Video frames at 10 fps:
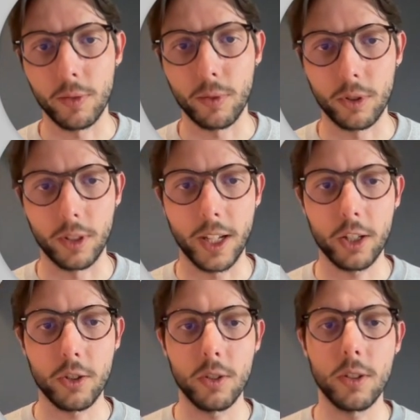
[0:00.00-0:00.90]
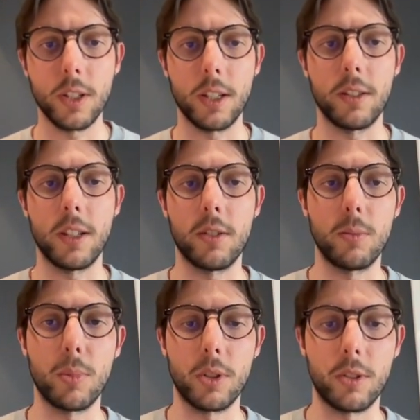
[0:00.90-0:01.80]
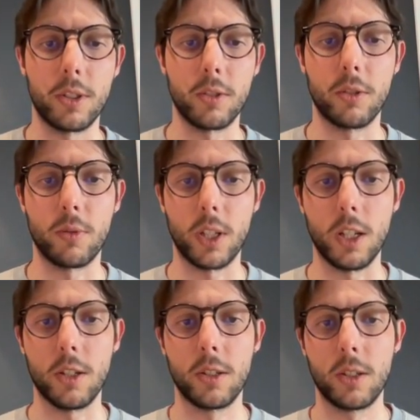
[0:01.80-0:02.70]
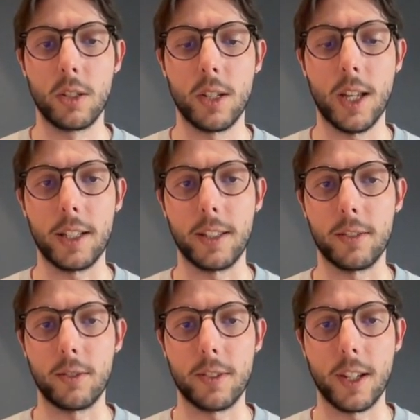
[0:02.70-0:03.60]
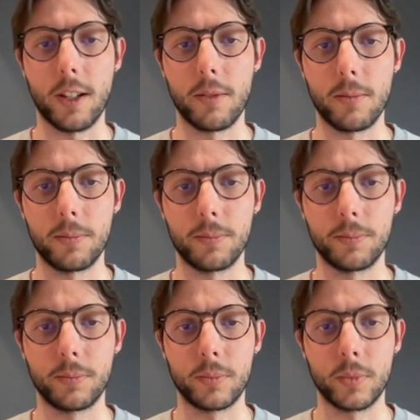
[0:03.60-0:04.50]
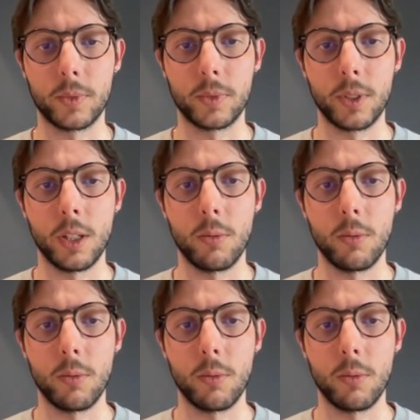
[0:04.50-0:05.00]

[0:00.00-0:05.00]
collection, and then the button is going to read access the sale. We're